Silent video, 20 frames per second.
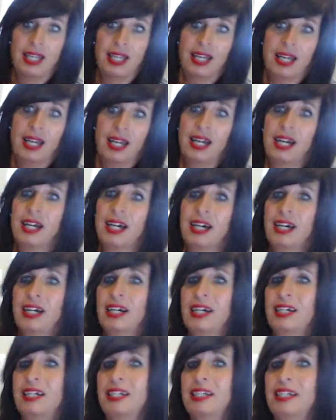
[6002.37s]
Ah.
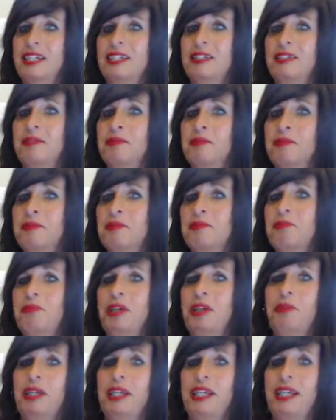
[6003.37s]

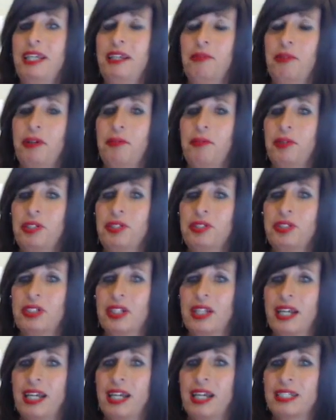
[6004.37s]
BBE, we missed you
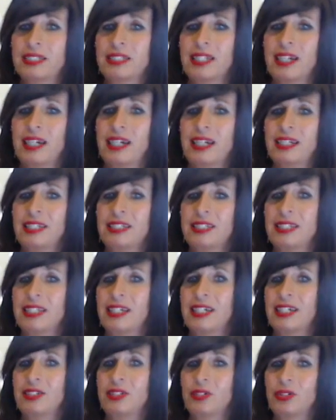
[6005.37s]
last night.
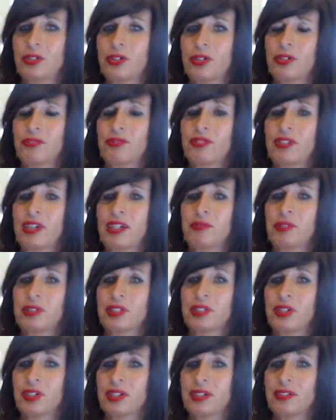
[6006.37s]
Uh, your girlfriend
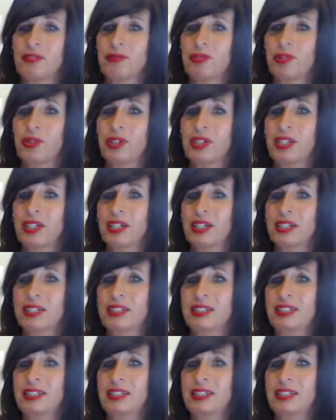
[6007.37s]
was looking for you.